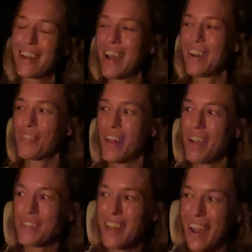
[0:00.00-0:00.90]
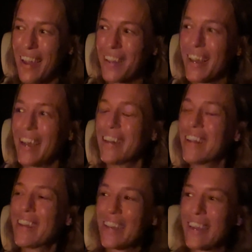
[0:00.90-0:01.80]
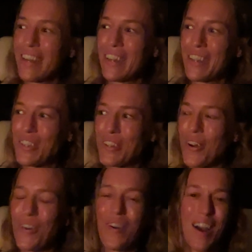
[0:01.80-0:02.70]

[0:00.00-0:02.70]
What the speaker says: kind of lifestyle, and so